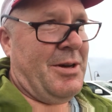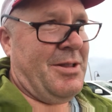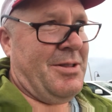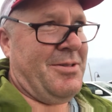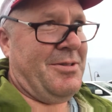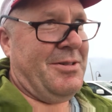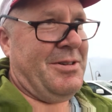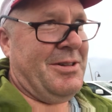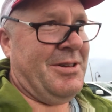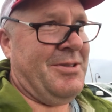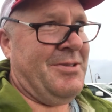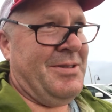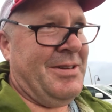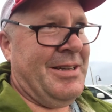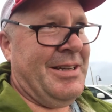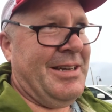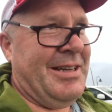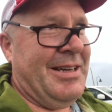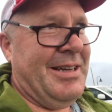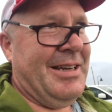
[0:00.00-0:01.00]
bother doing
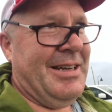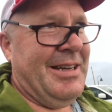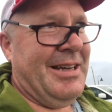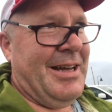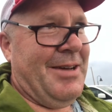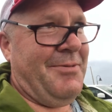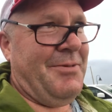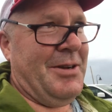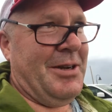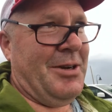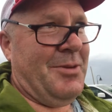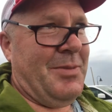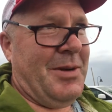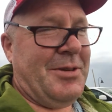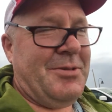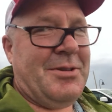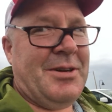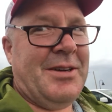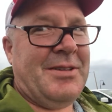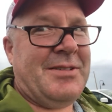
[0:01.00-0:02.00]
it. I figure my
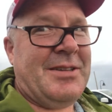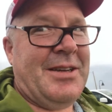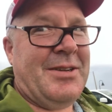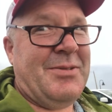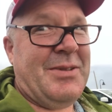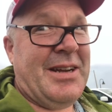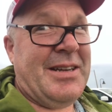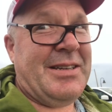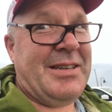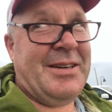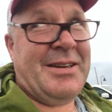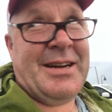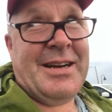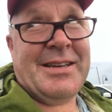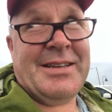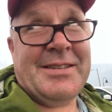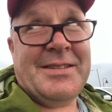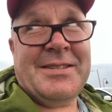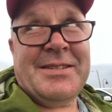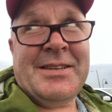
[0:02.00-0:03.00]
truck's sitting right there. I
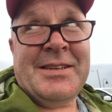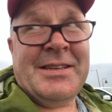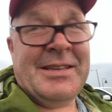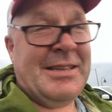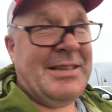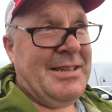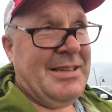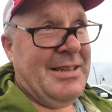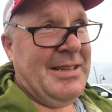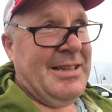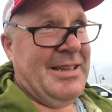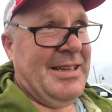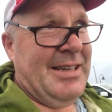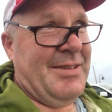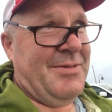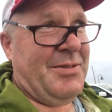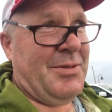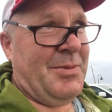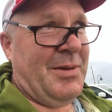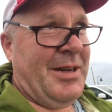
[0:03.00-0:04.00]
can see it.
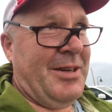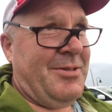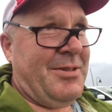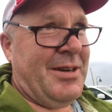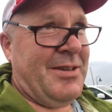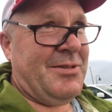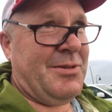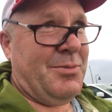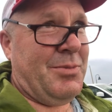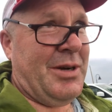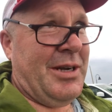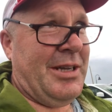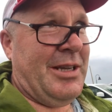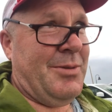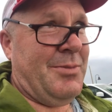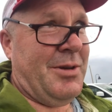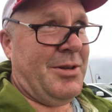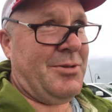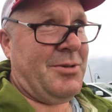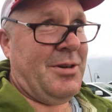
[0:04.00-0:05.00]
If somebody tries to break
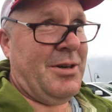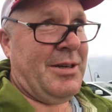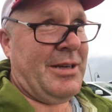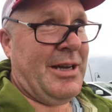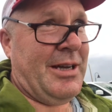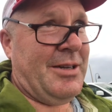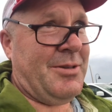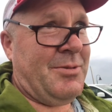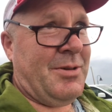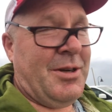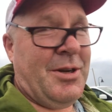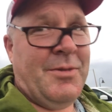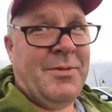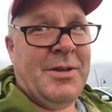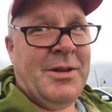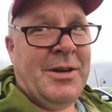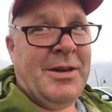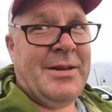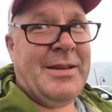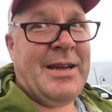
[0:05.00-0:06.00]
in my truck, I can run over
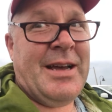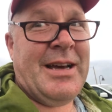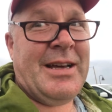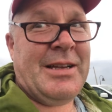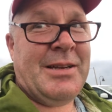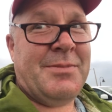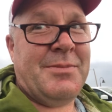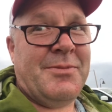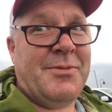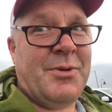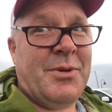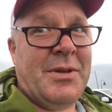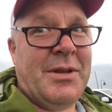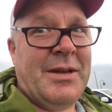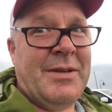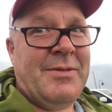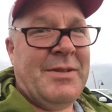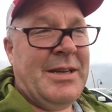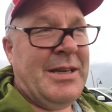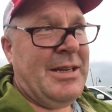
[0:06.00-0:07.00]
there and tackle them before they
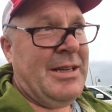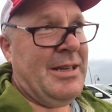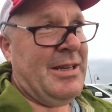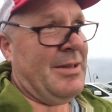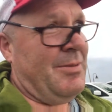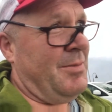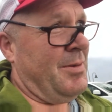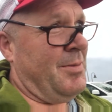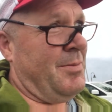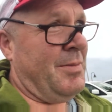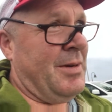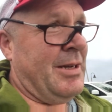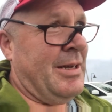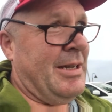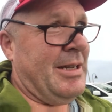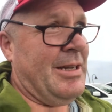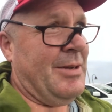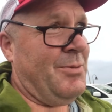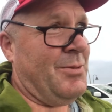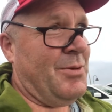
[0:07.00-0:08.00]
even get in it. But
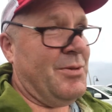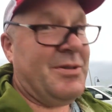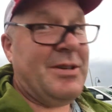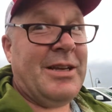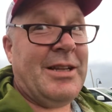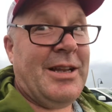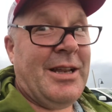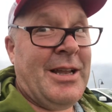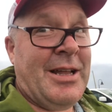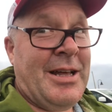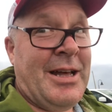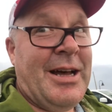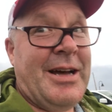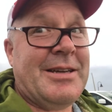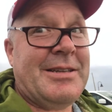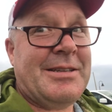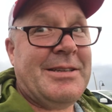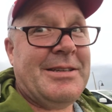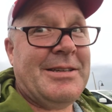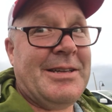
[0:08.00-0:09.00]
buddy, he wants it
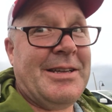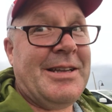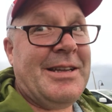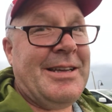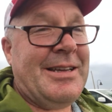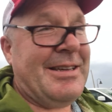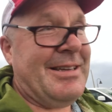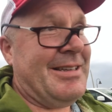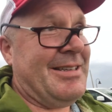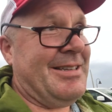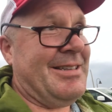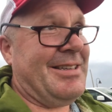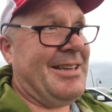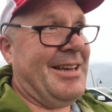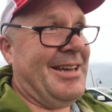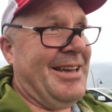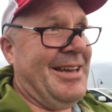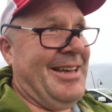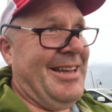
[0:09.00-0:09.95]
locked, and he is.